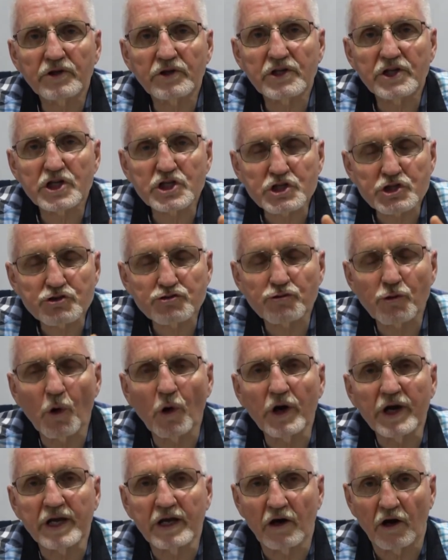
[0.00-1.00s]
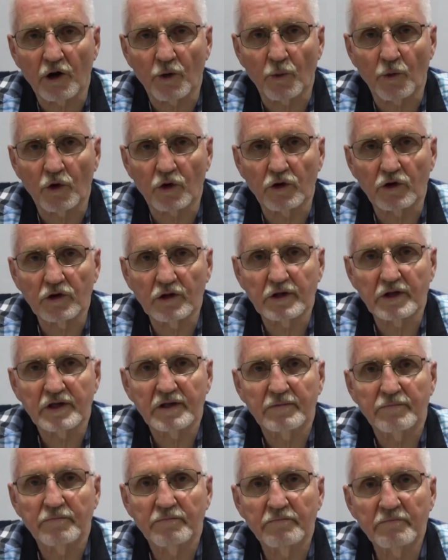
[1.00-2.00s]
destroying our world,
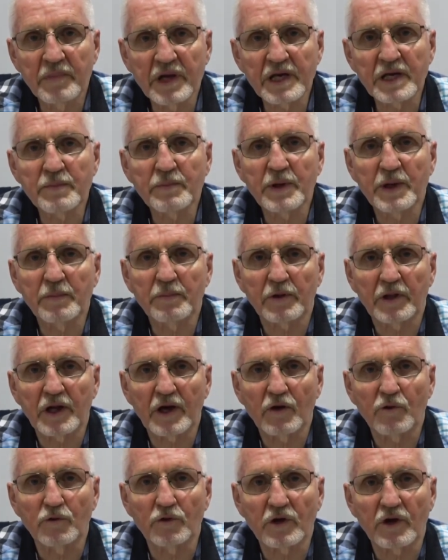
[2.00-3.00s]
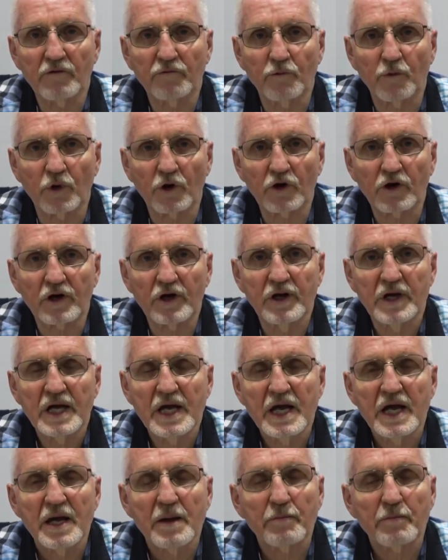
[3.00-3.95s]
many people out of work,